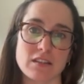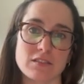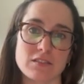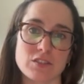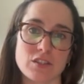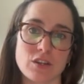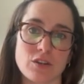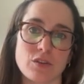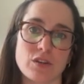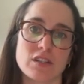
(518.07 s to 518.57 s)

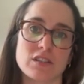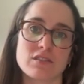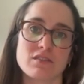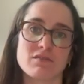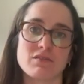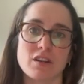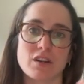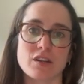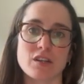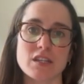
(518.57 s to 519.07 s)
So it's a
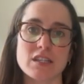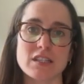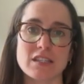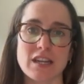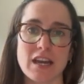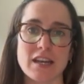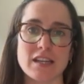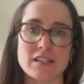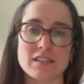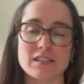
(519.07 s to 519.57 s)
very
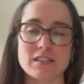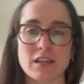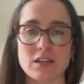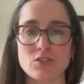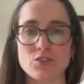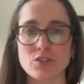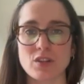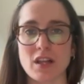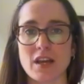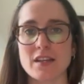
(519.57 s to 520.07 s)
nice
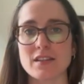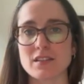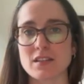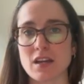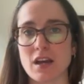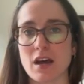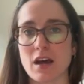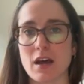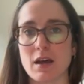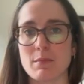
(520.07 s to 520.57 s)
centralized
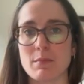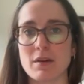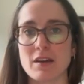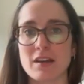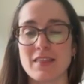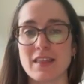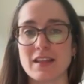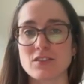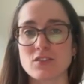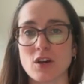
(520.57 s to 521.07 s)
hub
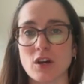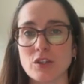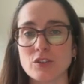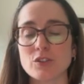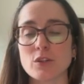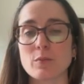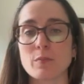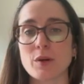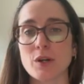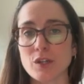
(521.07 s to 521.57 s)
that's
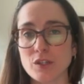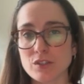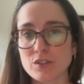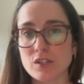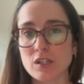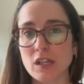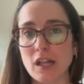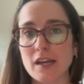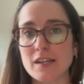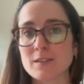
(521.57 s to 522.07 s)
also
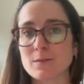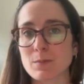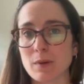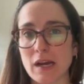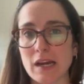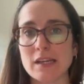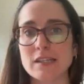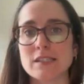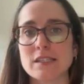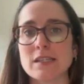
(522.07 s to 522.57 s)
personalized
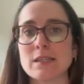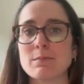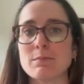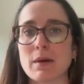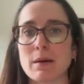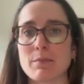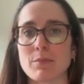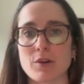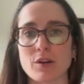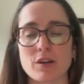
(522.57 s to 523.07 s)
by team
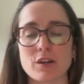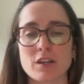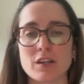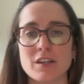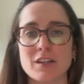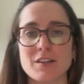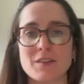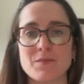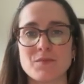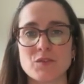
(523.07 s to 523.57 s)
member.
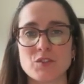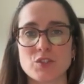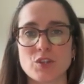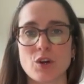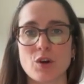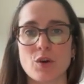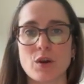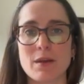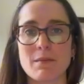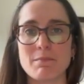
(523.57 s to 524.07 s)

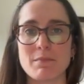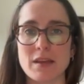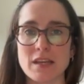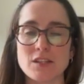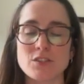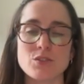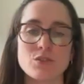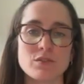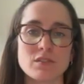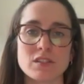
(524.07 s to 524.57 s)
So it
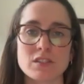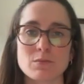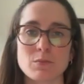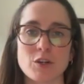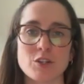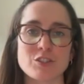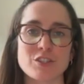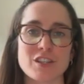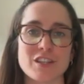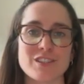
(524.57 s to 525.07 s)
makes using
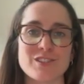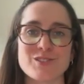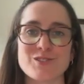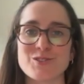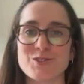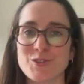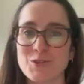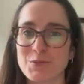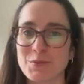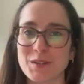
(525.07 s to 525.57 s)
Smartsheet
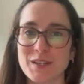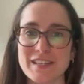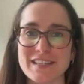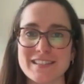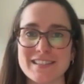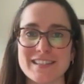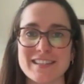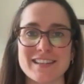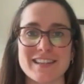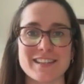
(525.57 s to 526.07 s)
super
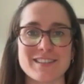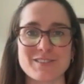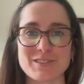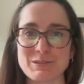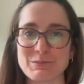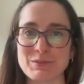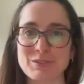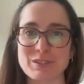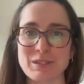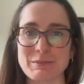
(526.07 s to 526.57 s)
easy and
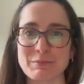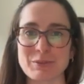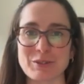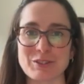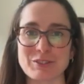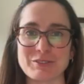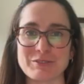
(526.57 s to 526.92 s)
super simple.